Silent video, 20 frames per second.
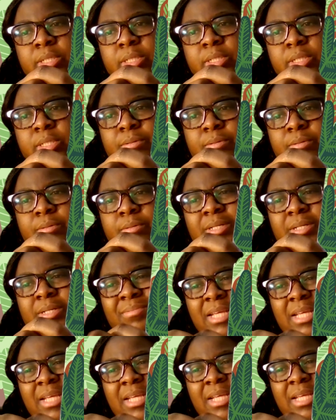well,
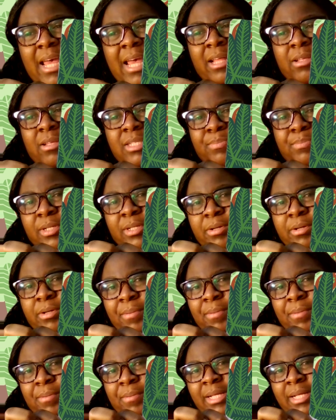it looks blurry,
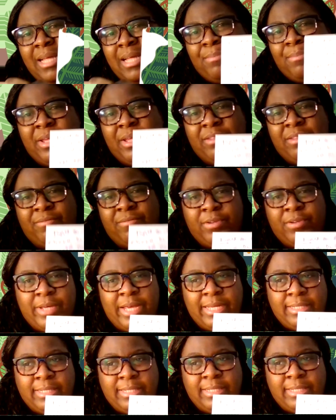but it's not meant for you
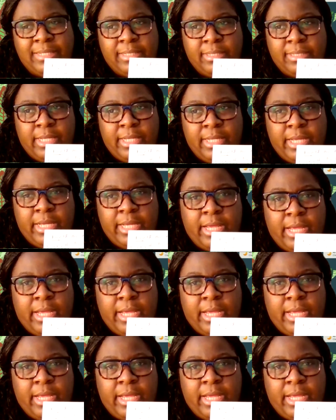guys to see